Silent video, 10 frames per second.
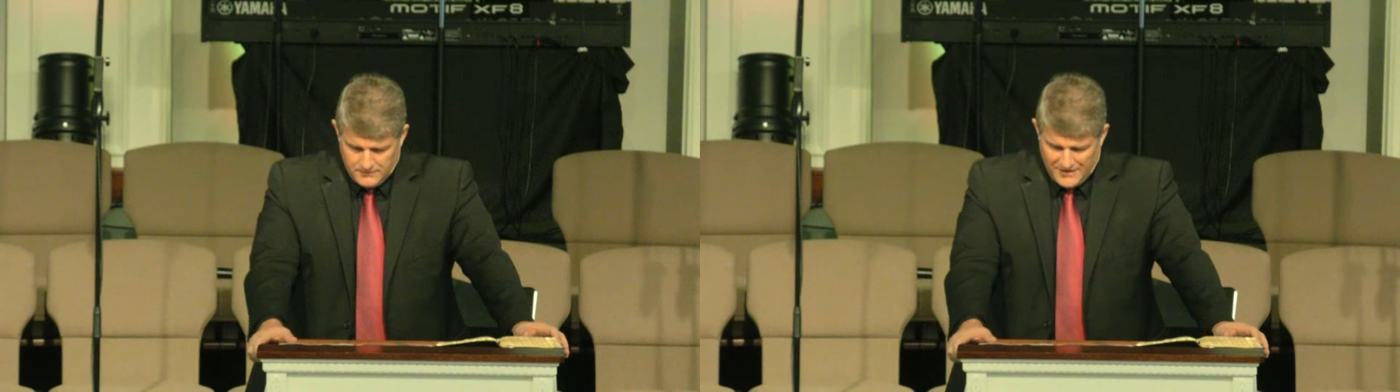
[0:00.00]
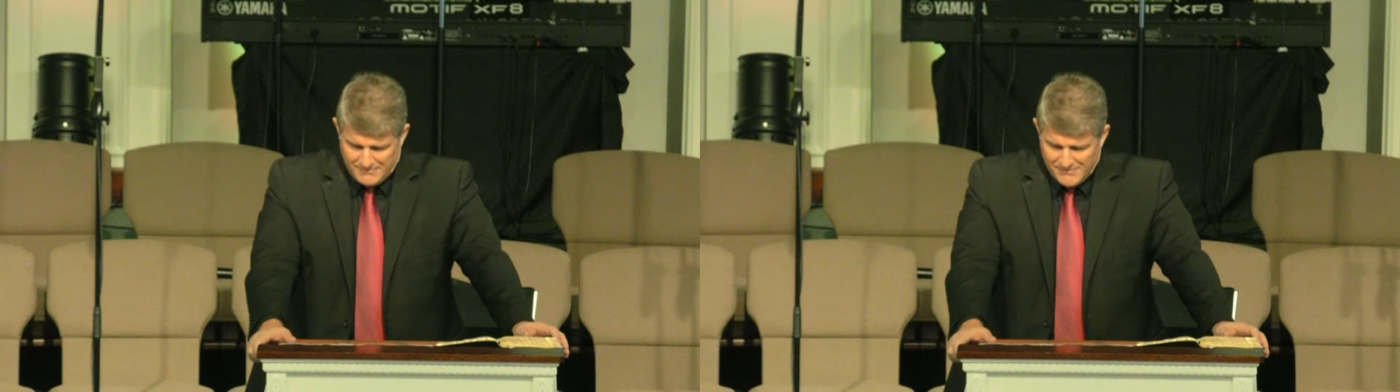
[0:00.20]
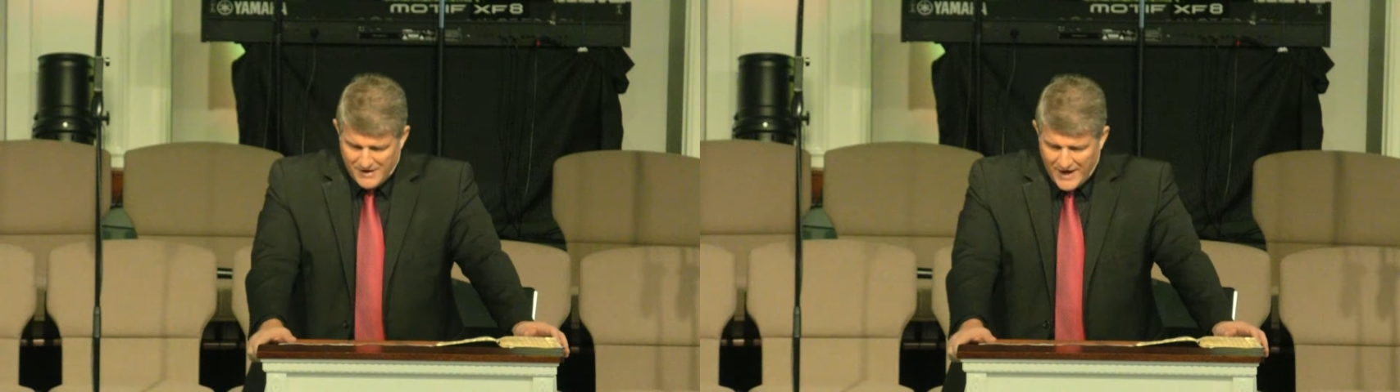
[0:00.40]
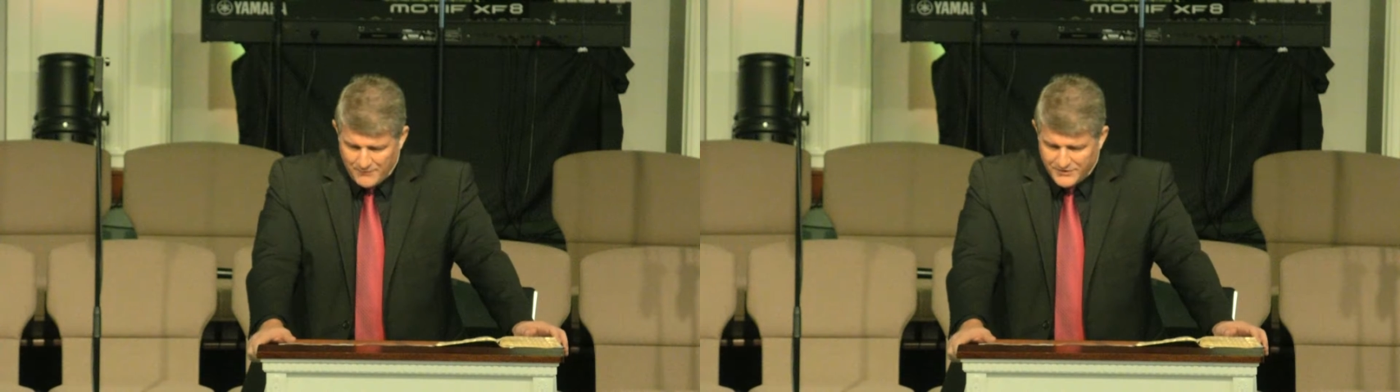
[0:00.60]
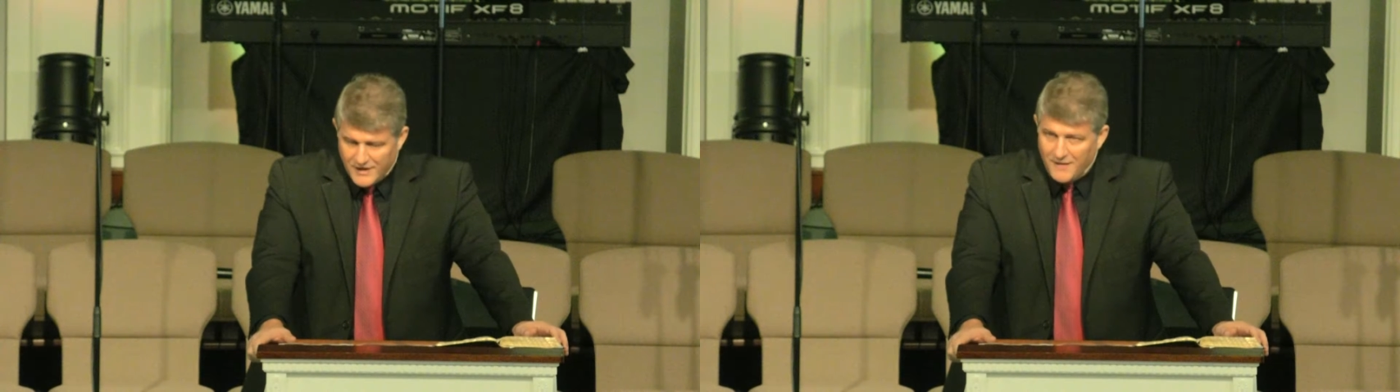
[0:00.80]
That my
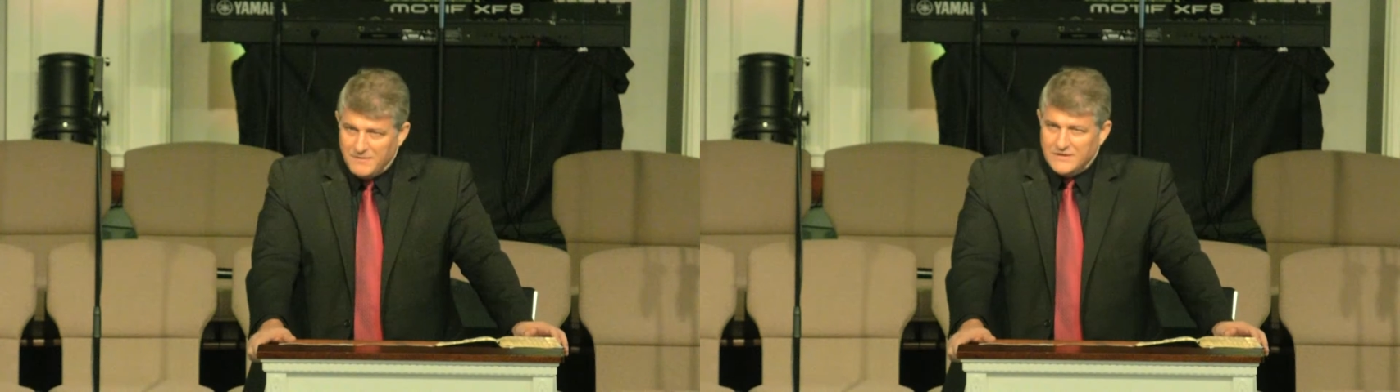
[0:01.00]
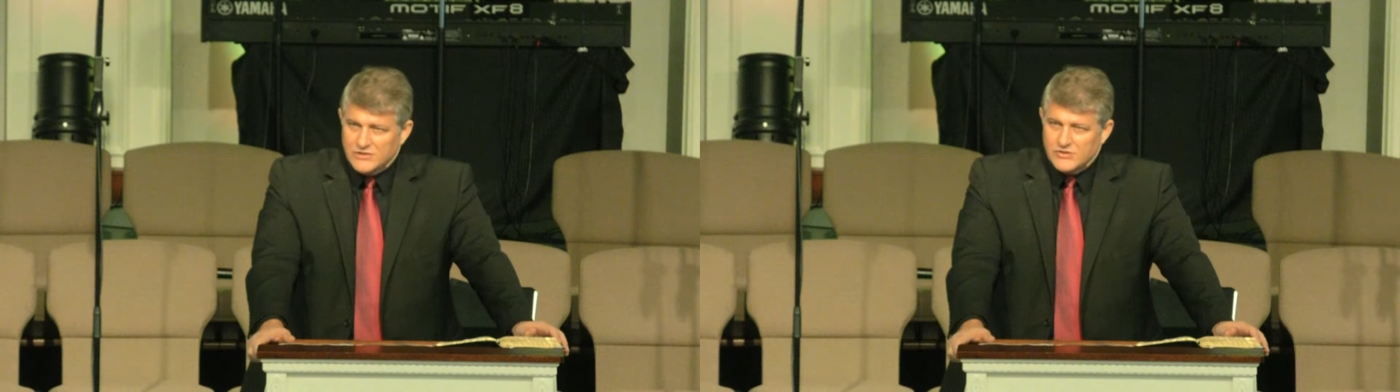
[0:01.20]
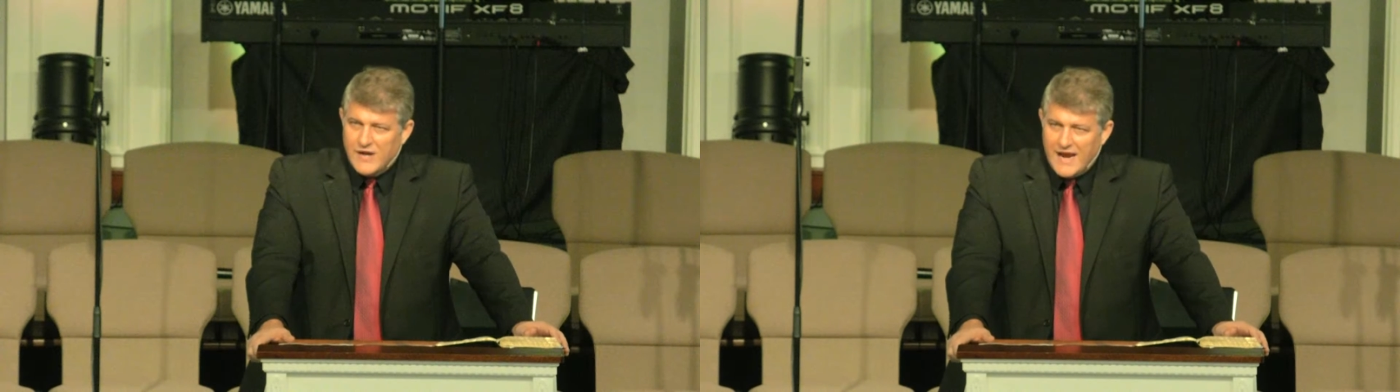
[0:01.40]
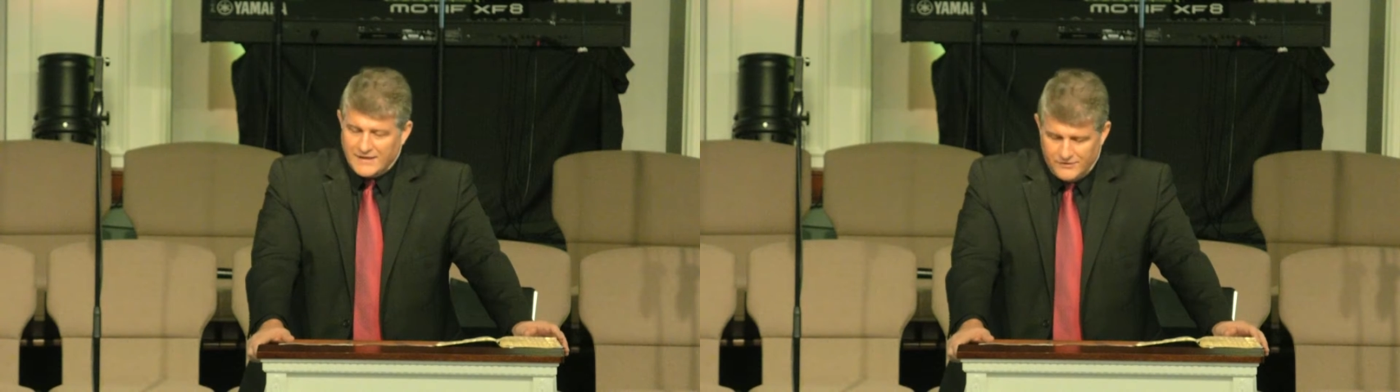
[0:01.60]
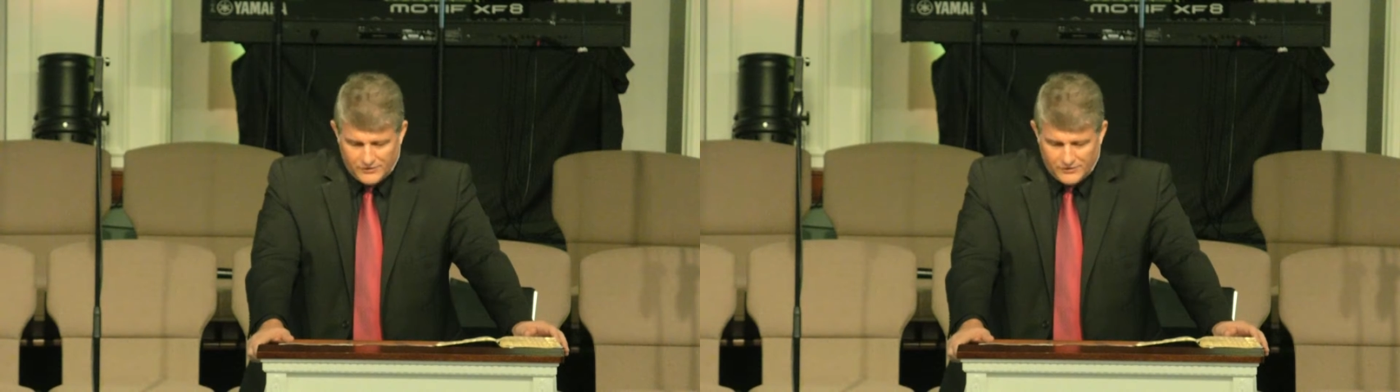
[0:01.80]
mind would not be distracted or